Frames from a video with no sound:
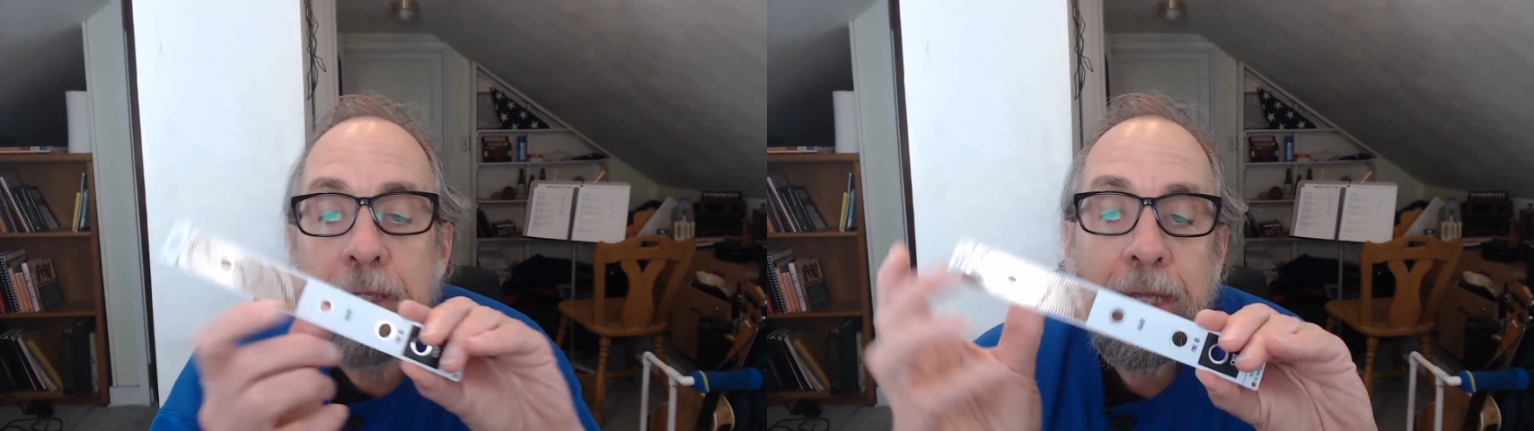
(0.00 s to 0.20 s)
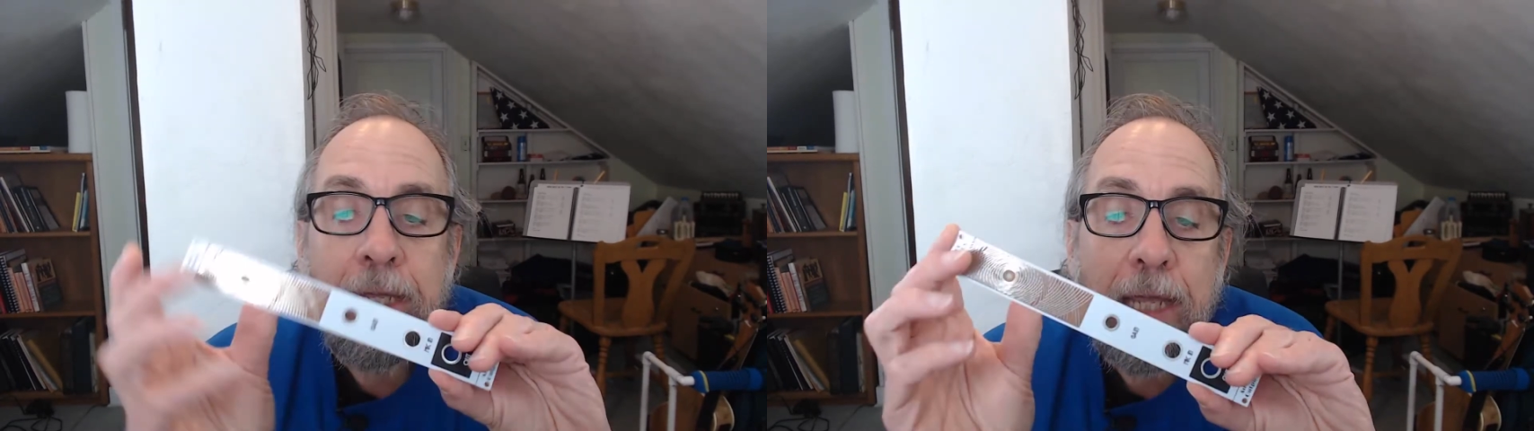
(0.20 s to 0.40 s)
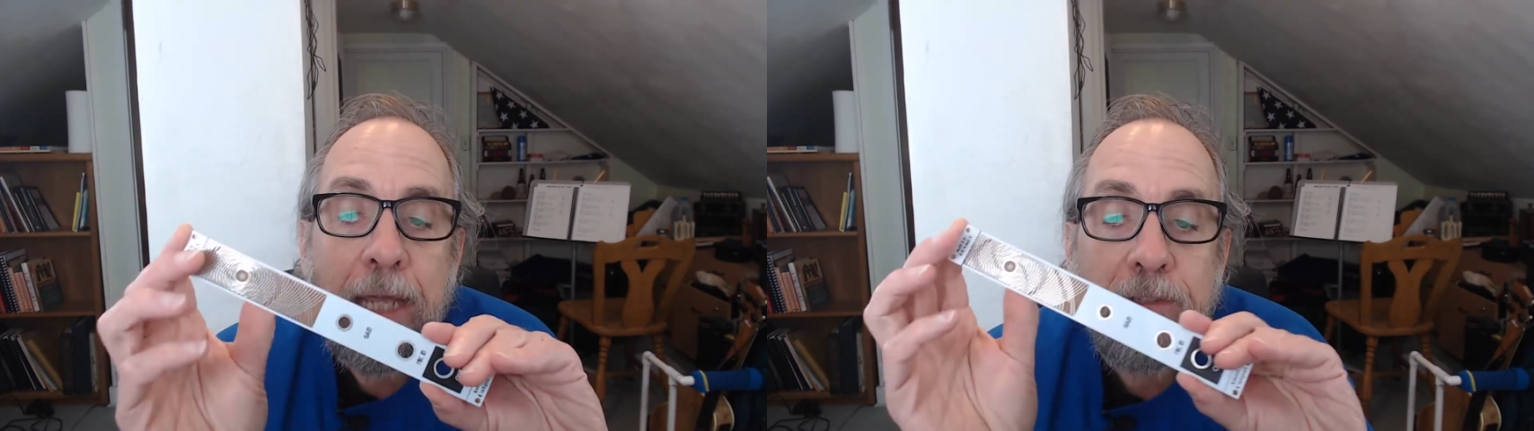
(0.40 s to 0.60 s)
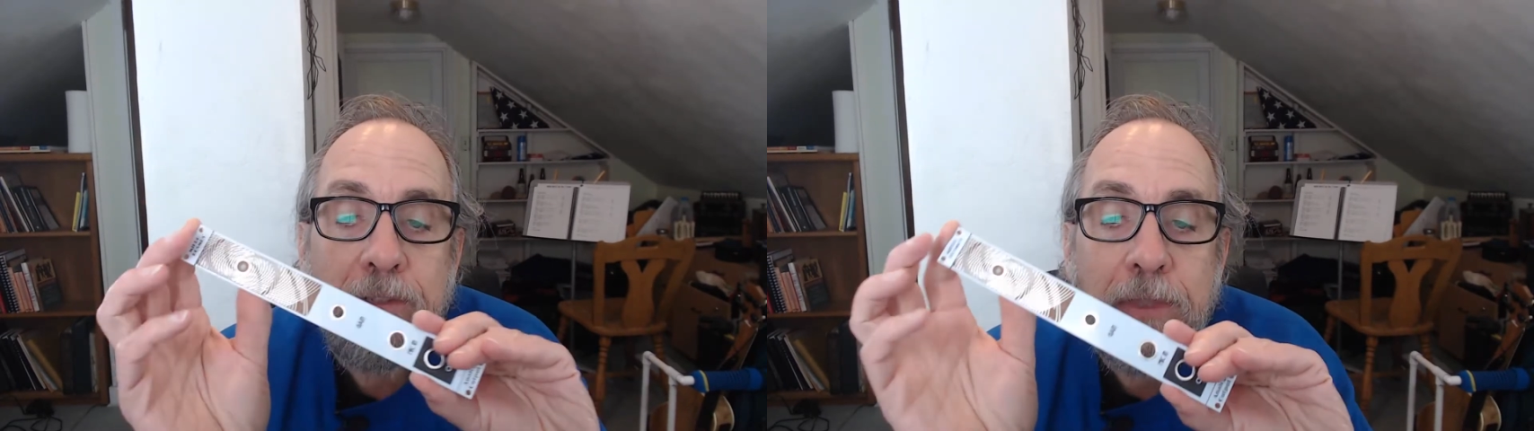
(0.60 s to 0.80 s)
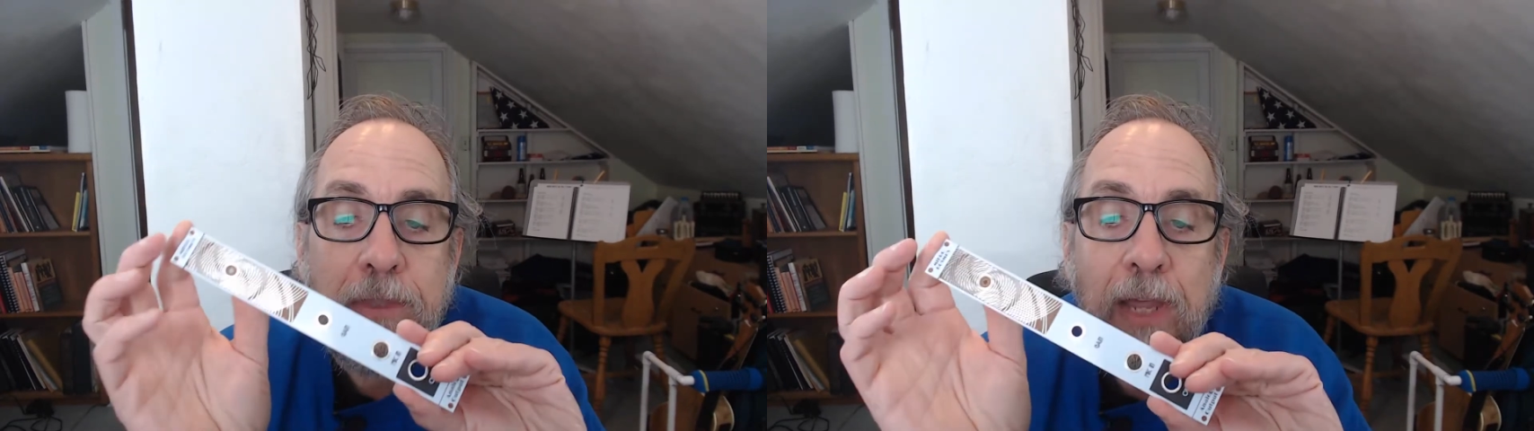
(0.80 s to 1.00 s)
a
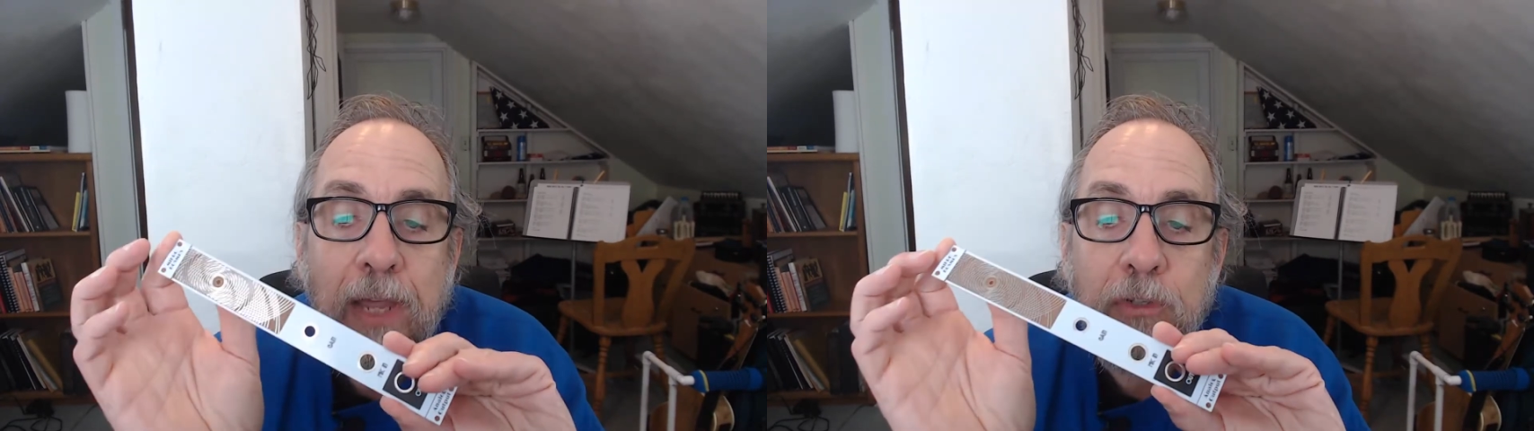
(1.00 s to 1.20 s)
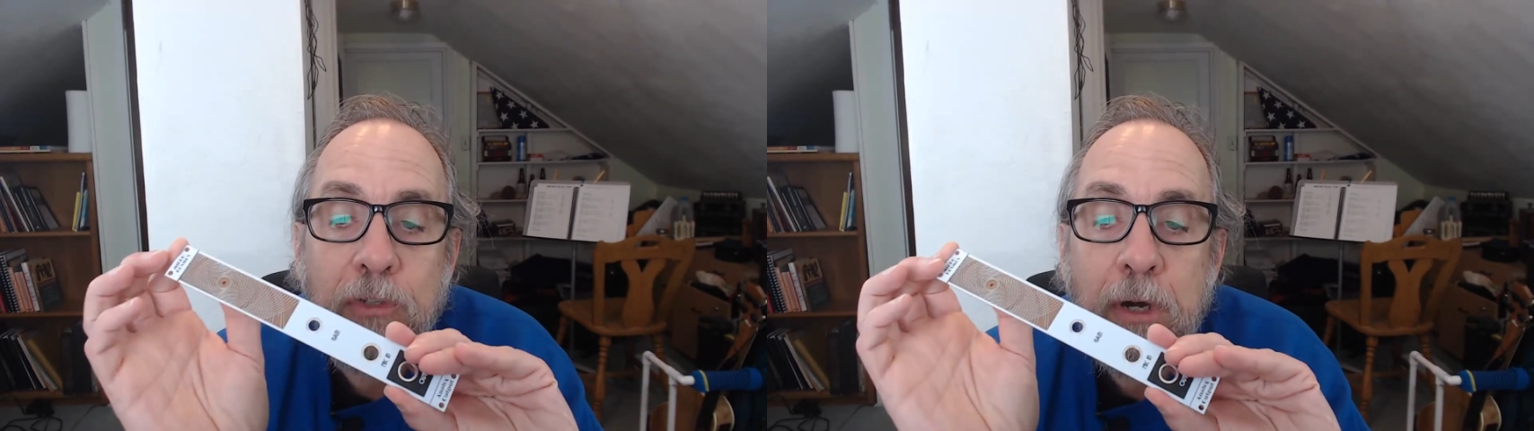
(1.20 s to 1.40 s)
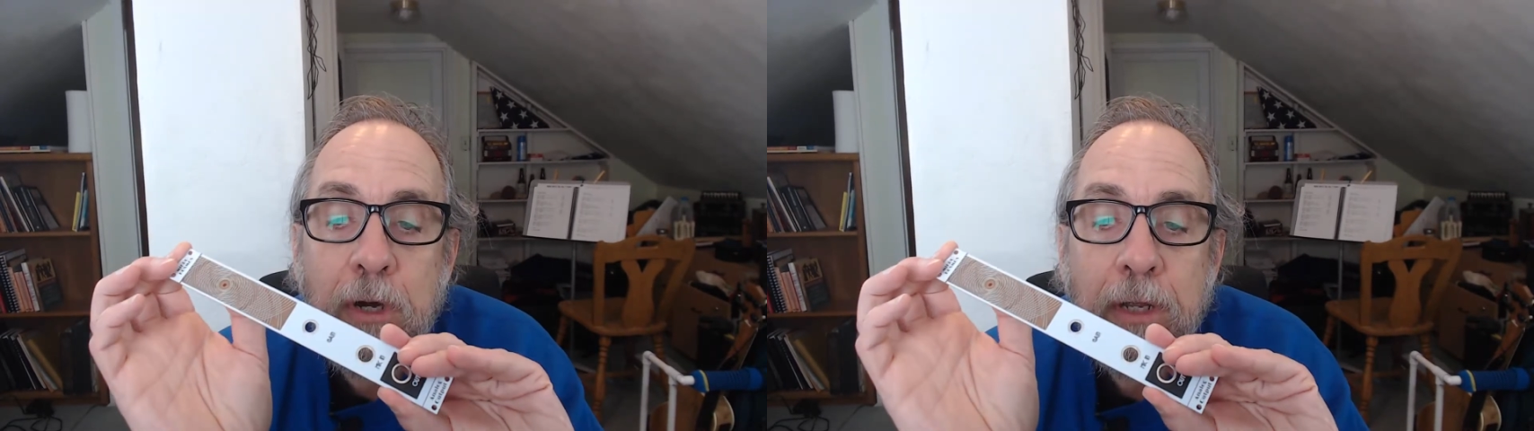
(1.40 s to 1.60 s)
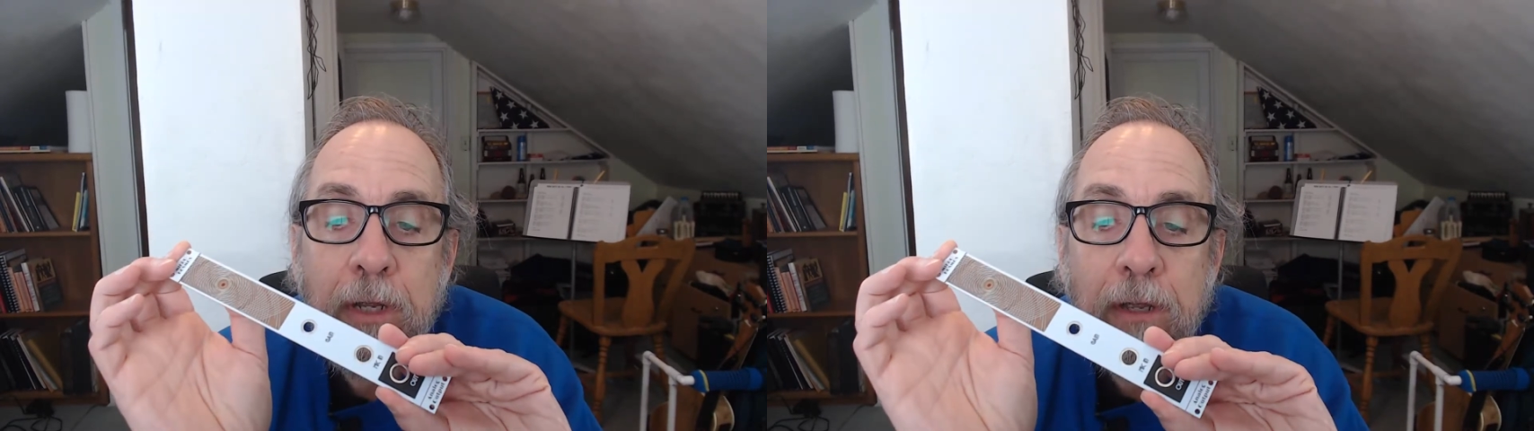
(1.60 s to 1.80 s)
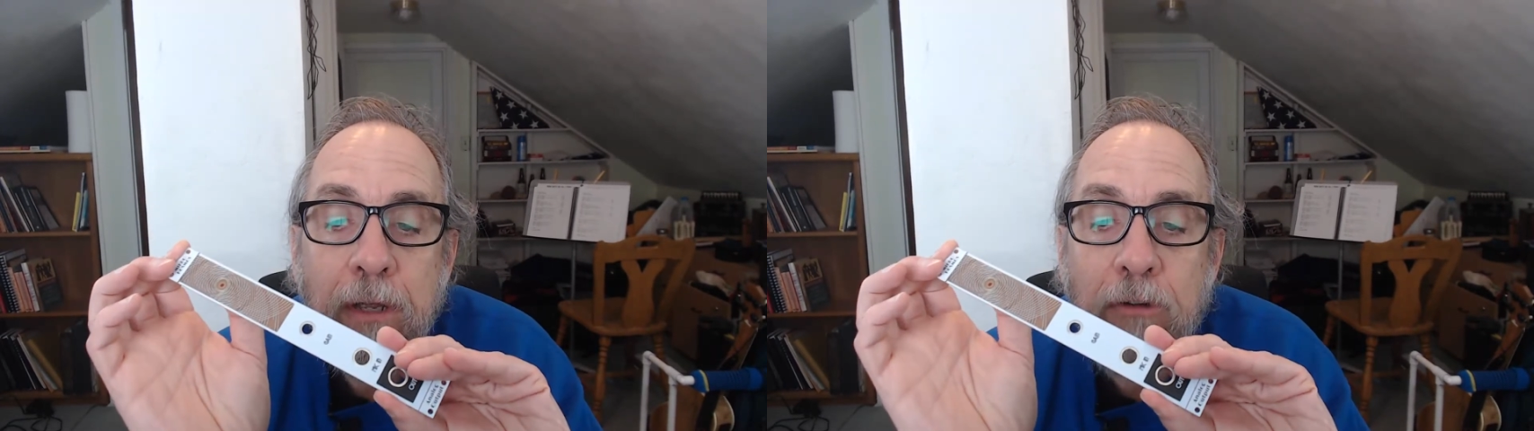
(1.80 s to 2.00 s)
synthesizer
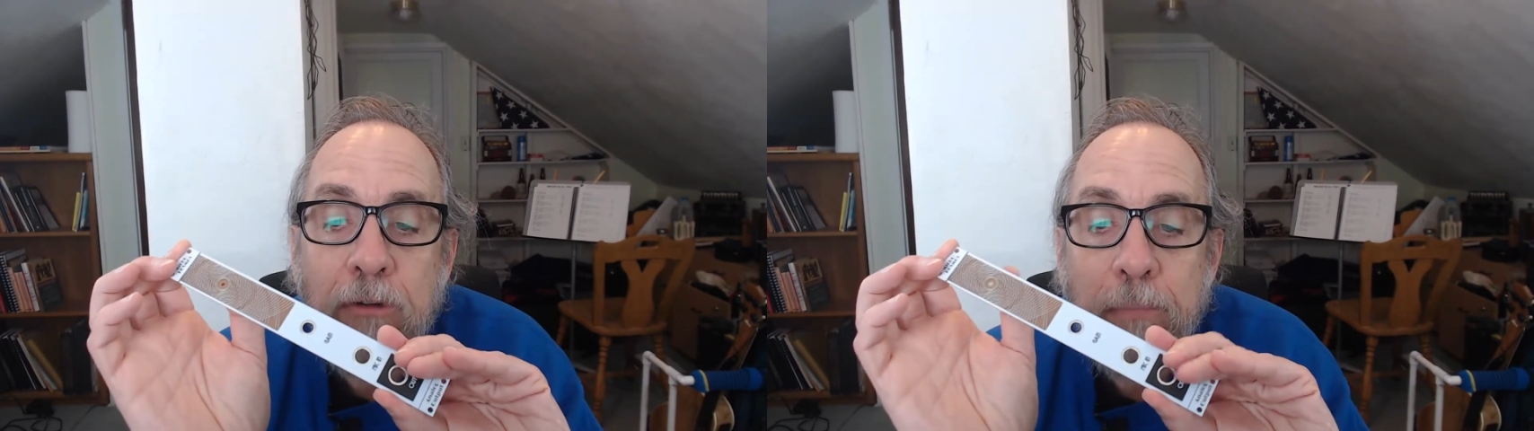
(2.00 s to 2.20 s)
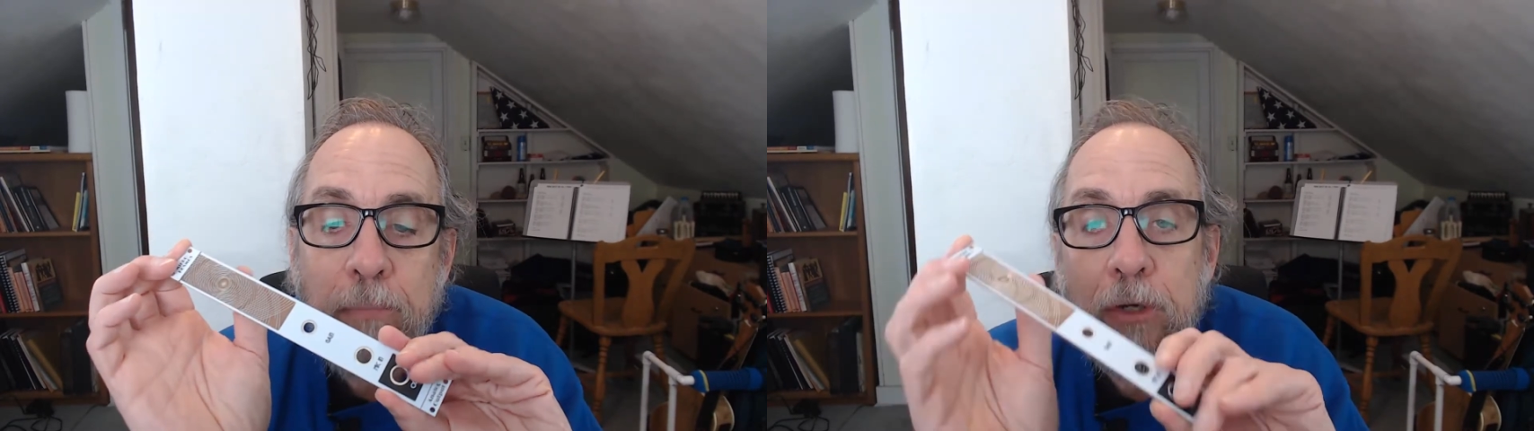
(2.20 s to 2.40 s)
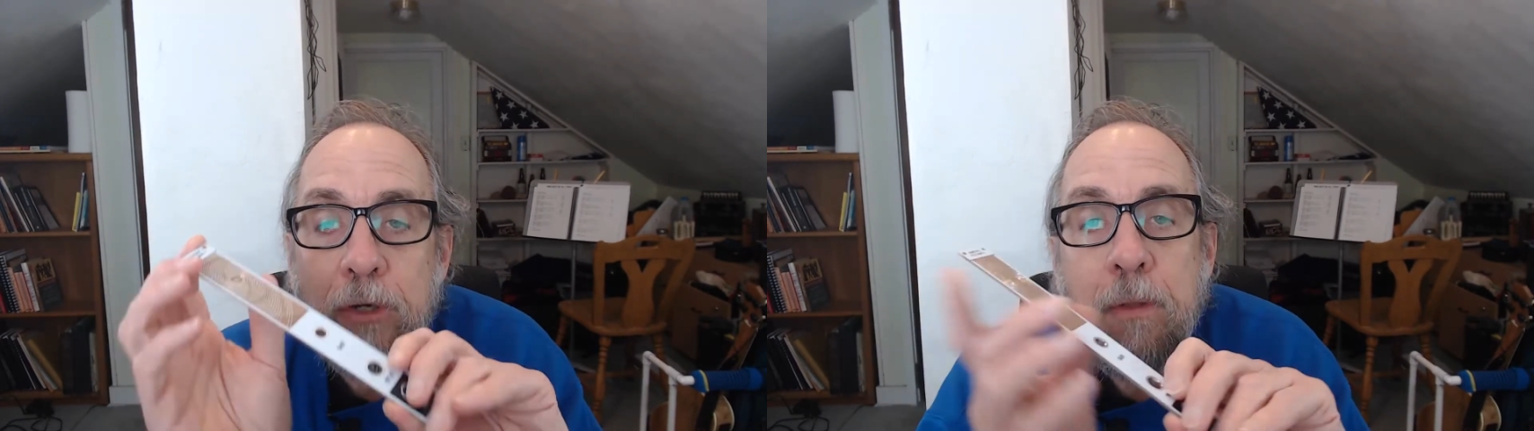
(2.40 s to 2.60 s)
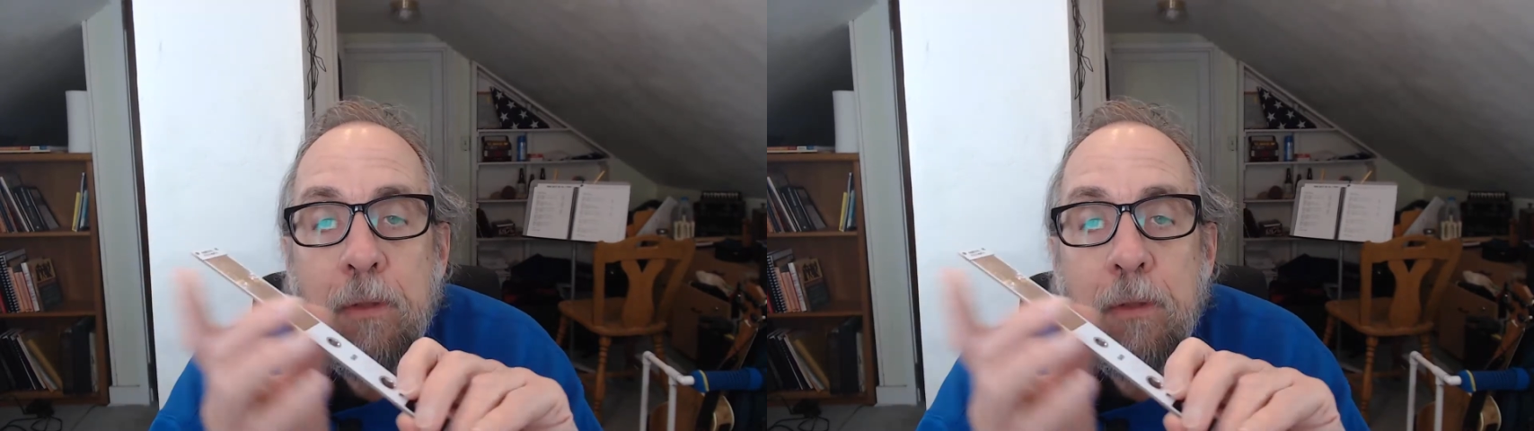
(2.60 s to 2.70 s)
front panel,